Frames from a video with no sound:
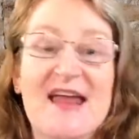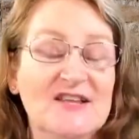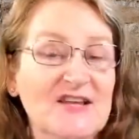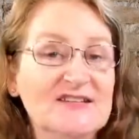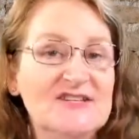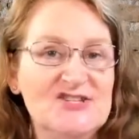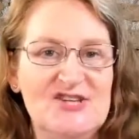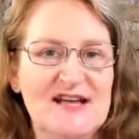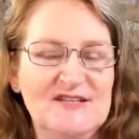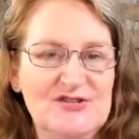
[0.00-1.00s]
and I'd like to
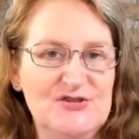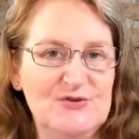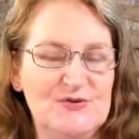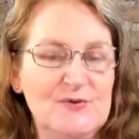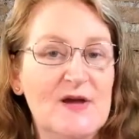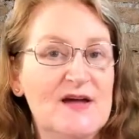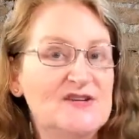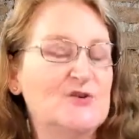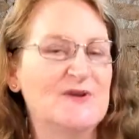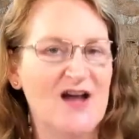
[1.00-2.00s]
challenge you
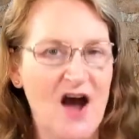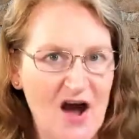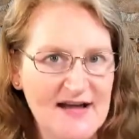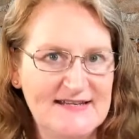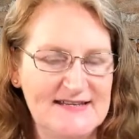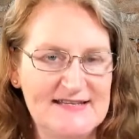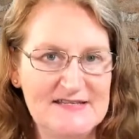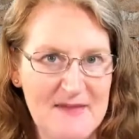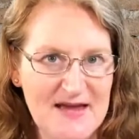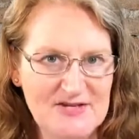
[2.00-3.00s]
to an ideas
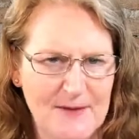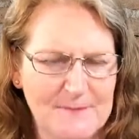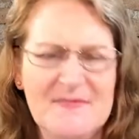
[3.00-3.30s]
mashup.